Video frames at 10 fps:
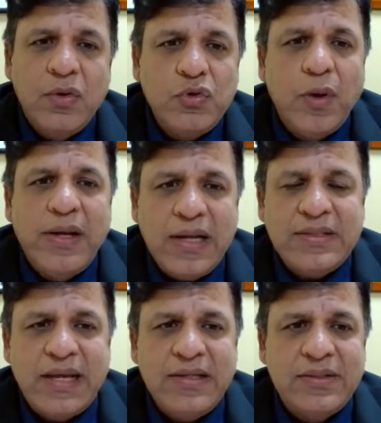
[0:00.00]
So in a
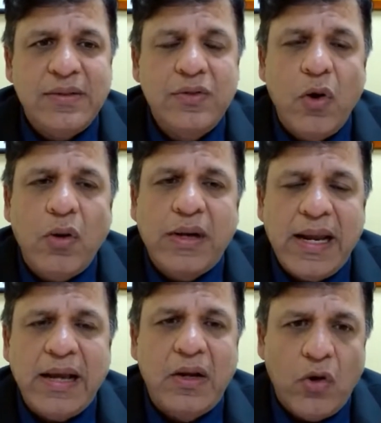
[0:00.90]
sense, you're
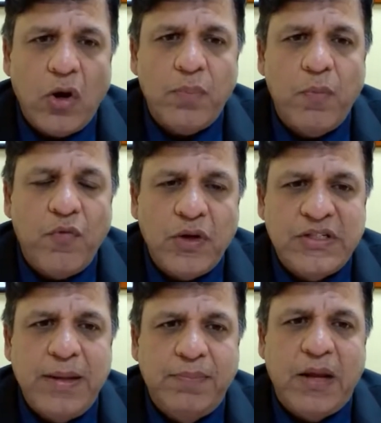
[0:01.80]
getting a lot more for
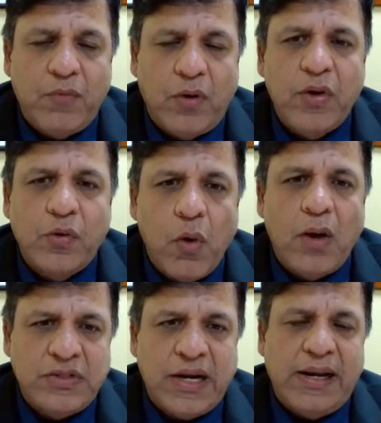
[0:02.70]
cheap than what you
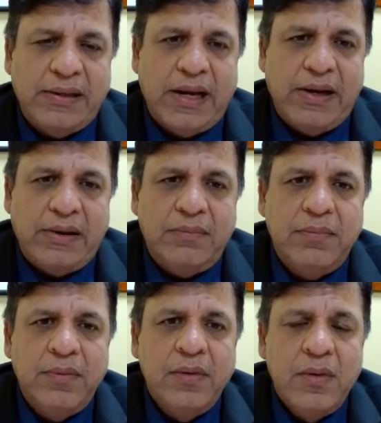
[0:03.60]
go outside and get it.
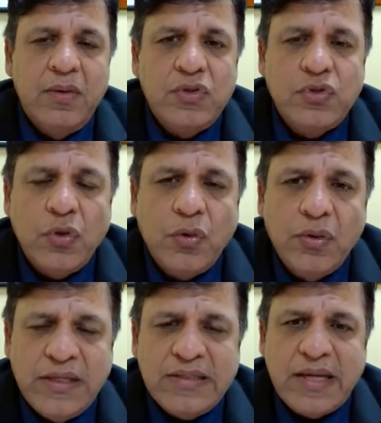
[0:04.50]

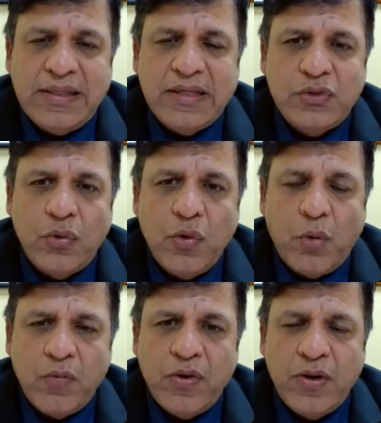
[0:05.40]
So these are things. Sonu,
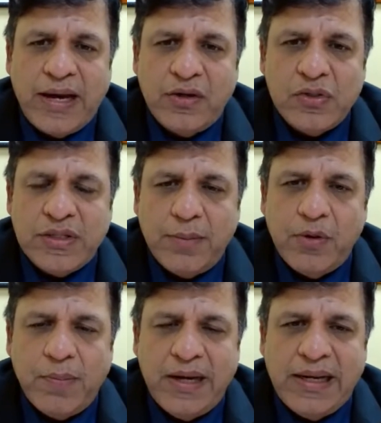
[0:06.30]
what would you like to see
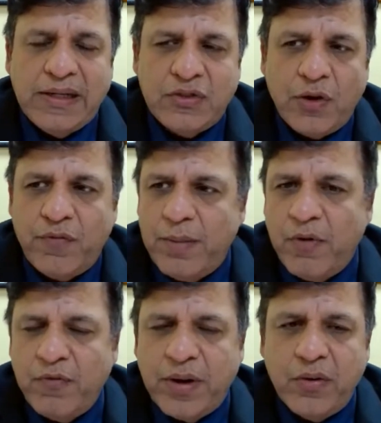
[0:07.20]
about My Legal Software
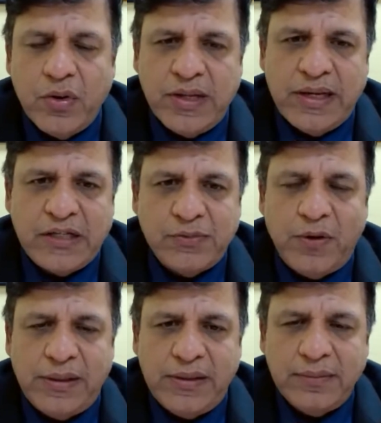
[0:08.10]
before we go to the next
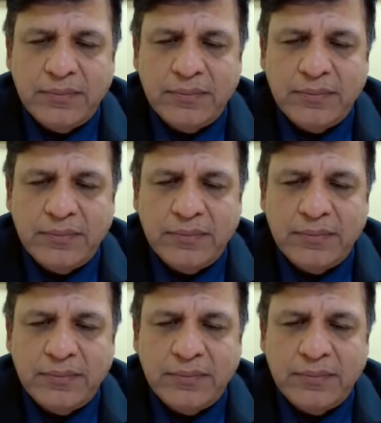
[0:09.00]
point?